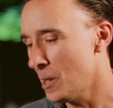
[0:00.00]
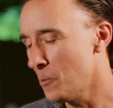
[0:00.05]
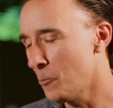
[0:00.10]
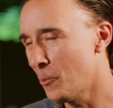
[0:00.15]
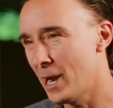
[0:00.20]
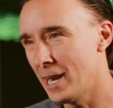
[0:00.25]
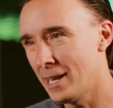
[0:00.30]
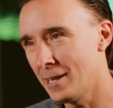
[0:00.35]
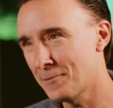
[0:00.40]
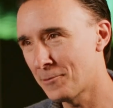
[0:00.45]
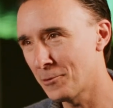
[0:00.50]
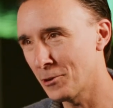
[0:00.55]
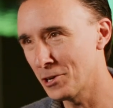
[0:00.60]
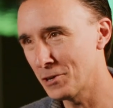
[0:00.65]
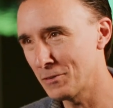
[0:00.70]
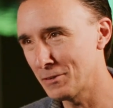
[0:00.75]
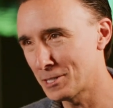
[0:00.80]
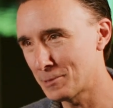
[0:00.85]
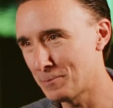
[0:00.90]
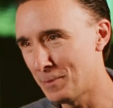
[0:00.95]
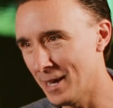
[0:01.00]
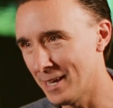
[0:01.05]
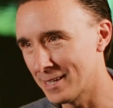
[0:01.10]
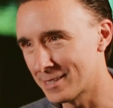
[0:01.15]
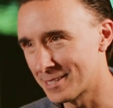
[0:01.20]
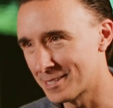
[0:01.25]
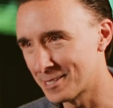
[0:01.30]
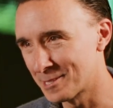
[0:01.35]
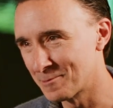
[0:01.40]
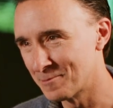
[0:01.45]
I'm waiting for a
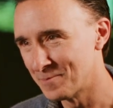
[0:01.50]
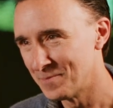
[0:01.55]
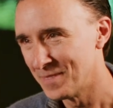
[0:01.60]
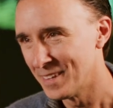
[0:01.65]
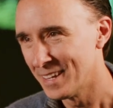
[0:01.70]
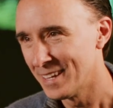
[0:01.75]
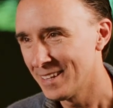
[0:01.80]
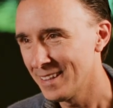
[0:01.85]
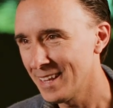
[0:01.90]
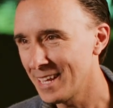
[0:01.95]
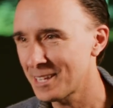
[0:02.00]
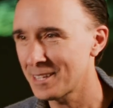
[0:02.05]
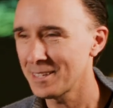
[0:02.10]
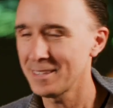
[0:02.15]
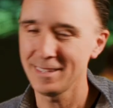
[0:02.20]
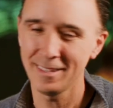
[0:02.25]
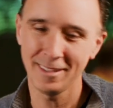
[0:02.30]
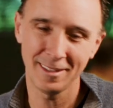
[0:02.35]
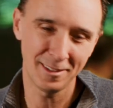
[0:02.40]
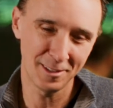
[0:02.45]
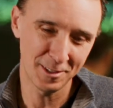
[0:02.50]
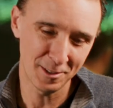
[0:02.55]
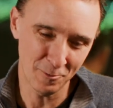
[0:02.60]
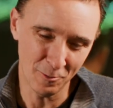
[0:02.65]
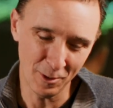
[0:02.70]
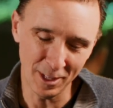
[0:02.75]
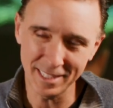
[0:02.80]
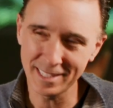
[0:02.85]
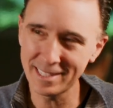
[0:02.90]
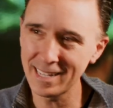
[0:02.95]
response. Like,
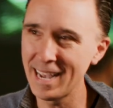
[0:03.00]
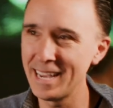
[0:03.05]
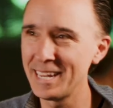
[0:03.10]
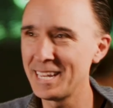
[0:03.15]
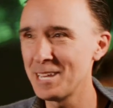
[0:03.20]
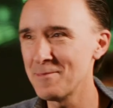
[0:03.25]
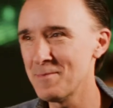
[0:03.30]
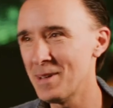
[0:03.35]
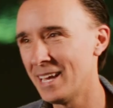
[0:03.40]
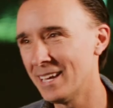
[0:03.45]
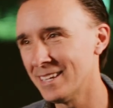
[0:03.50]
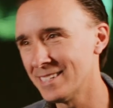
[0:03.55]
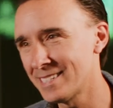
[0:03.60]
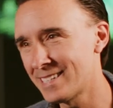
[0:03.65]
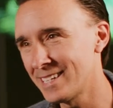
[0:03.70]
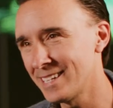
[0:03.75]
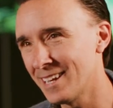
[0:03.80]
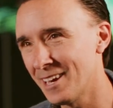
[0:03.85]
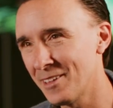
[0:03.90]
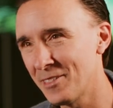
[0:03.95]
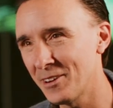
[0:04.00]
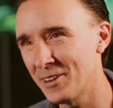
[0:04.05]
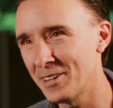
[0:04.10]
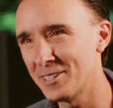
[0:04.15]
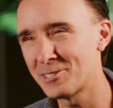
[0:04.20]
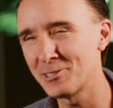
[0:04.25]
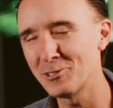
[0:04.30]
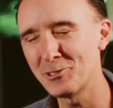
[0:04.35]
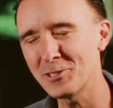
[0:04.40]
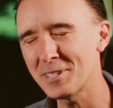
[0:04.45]
one side emails the other.
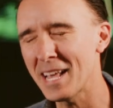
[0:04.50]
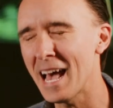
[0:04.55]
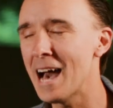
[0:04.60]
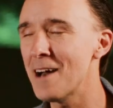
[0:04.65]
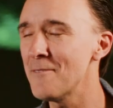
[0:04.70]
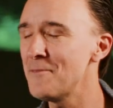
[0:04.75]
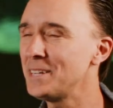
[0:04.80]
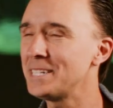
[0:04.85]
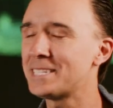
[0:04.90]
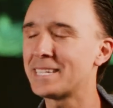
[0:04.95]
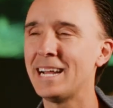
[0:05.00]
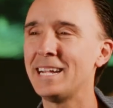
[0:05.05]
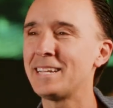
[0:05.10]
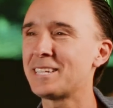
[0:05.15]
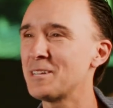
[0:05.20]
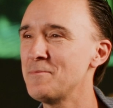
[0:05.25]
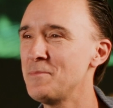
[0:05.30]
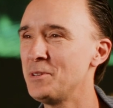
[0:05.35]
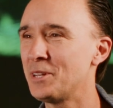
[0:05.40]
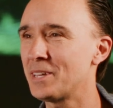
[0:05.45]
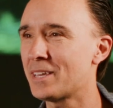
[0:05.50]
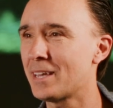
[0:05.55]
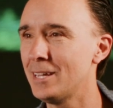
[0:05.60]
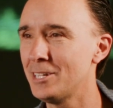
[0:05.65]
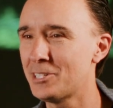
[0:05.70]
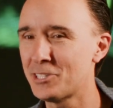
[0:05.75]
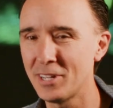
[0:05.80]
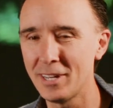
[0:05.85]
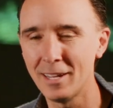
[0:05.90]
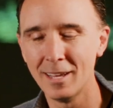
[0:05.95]
And so just having tight
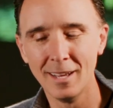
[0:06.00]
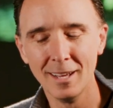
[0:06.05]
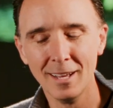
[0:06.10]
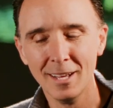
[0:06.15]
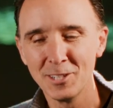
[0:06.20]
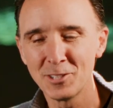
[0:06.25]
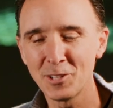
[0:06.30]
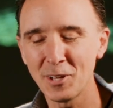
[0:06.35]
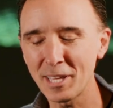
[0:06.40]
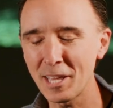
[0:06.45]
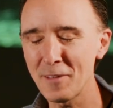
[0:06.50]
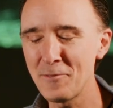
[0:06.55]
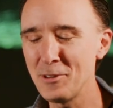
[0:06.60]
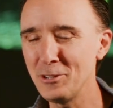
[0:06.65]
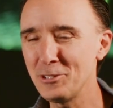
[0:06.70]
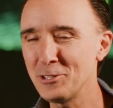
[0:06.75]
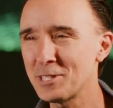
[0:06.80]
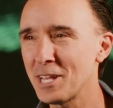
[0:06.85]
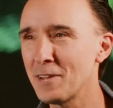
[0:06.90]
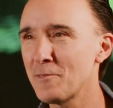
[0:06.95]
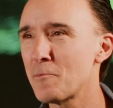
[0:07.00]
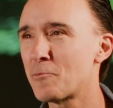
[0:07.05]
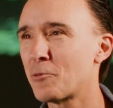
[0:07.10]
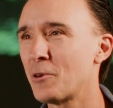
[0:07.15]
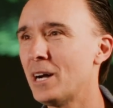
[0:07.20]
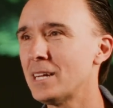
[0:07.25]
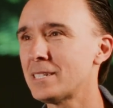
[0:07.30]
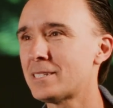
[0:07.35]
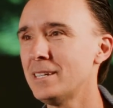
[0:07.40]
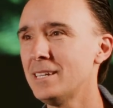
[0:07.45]
communication. So like, if you just have a
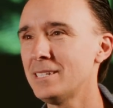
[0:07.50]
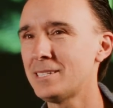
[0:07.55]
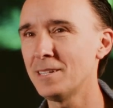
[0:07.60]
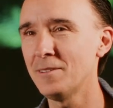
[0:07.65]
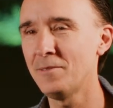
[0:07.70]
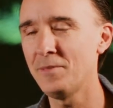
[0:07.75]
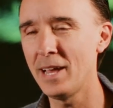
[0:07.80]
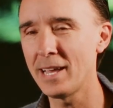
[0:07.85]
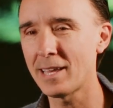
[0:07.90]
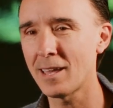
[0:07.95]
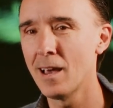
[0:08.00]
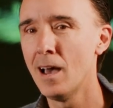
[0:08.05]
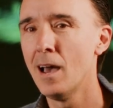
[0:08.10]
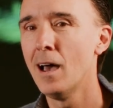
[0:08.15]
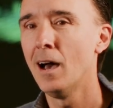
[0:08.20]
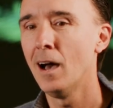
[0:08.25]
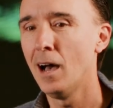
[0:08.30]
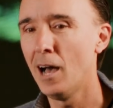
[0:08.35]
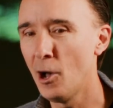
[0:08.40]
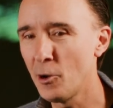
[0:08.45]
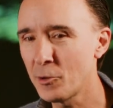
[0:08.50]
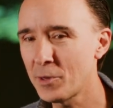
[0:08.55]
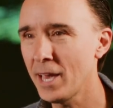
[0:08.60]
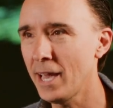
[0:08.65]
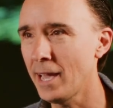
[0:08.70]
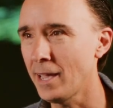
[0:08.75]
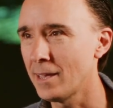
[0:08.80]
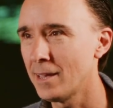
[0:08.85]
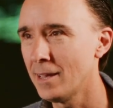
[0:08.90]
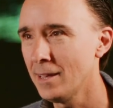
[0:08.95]
process of like,
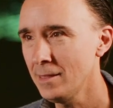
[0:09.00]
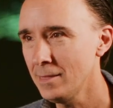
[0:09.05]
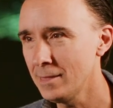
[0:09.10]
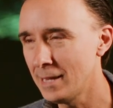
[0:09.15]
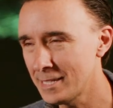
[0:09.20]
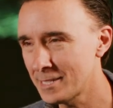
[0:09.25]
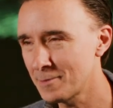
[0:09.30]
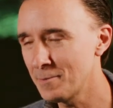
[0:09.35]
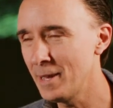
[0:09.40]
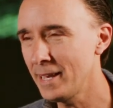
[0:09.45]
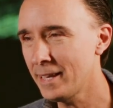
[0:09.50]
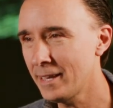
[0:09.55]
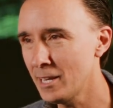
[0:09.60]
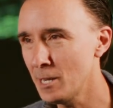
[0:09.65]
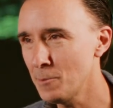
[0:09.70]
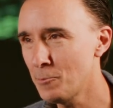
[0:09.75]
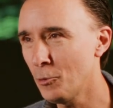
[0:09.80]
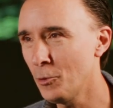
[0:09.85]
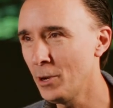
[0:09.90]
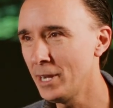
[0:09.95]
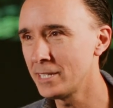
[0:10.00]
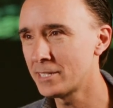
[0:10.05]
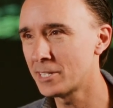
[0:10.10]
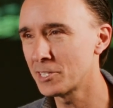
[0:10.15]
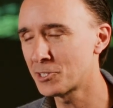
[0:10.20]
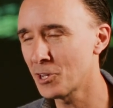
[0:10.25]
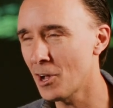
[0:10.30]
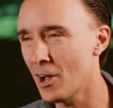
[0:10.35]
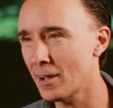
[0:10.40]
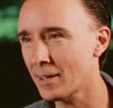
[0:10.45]
okay, let's make it a point to
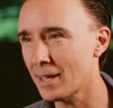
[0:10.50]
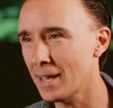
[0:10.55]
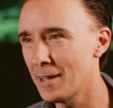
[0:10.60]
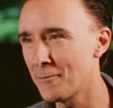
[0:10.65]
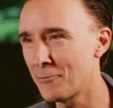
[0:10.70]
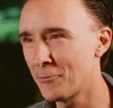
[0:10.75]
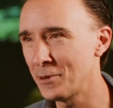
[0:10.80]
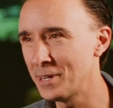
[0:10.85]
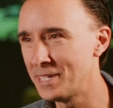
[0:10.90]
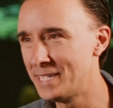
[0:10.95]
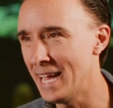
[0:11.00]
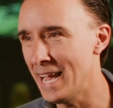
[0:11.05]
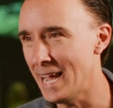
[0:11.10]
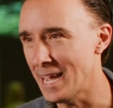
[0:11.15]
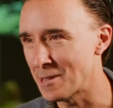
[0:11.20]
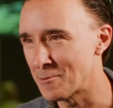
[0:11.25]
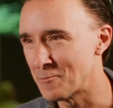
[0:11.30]
talk every day,